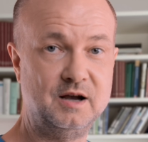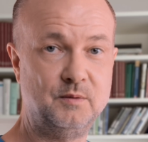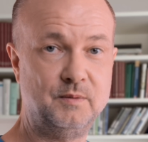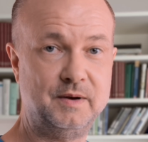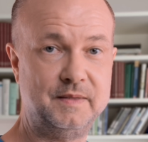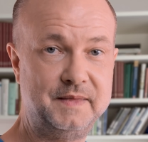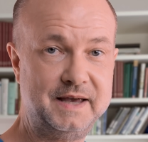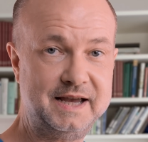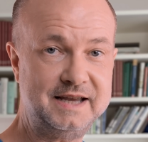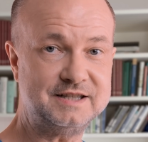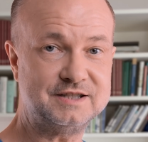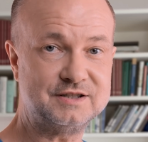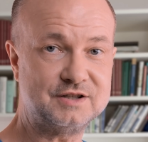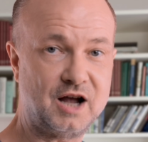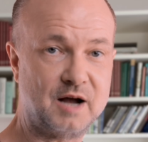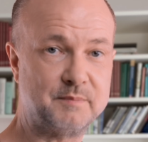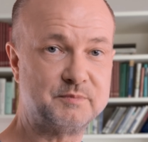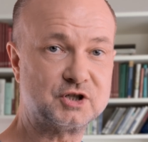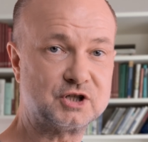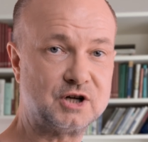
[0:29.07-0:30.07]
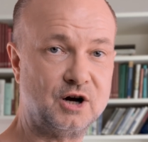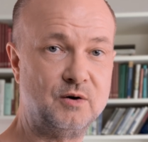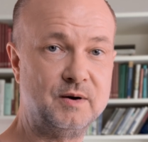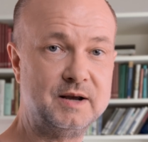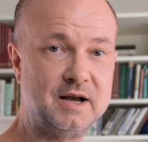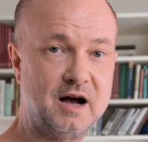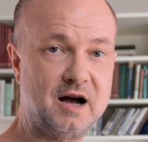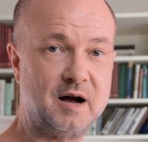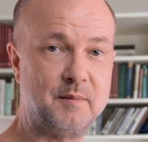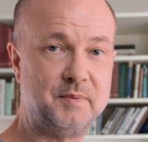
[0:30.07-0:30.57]
when they stop
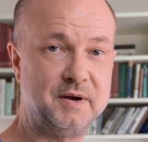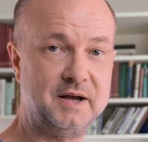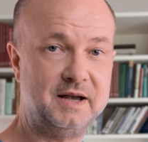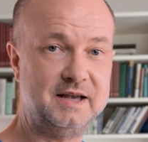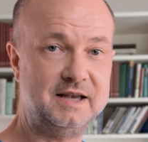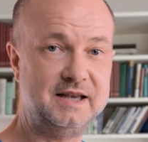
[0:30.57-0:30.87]
showing up,